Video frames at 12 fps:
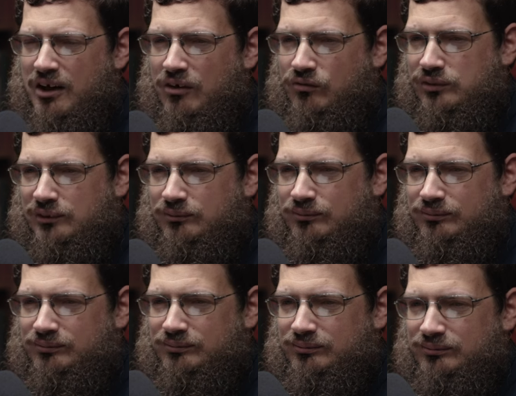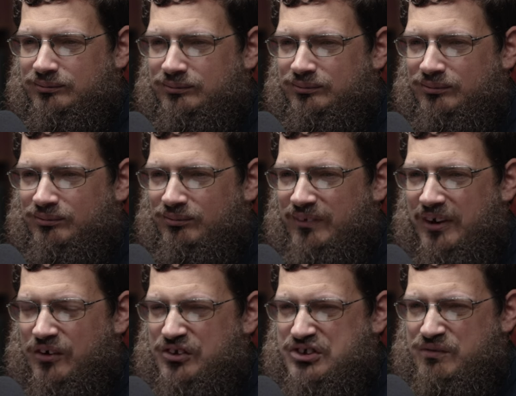of, you
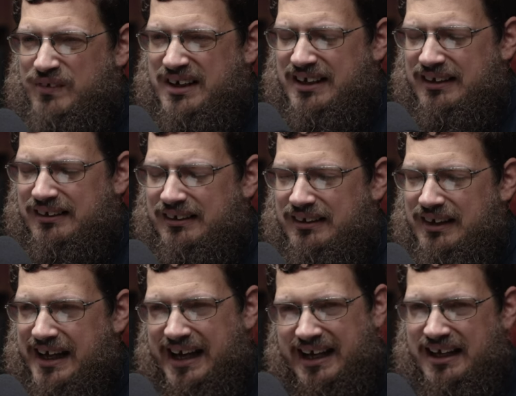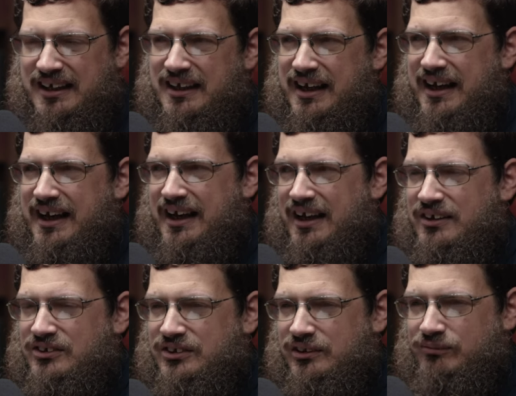know, the Davidic king
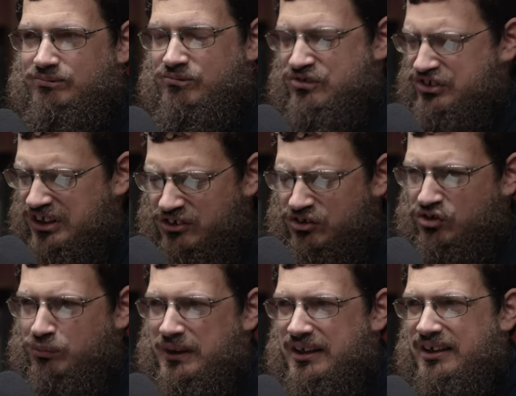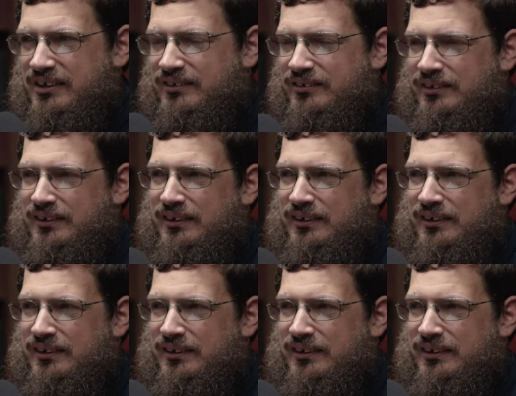and Jesus being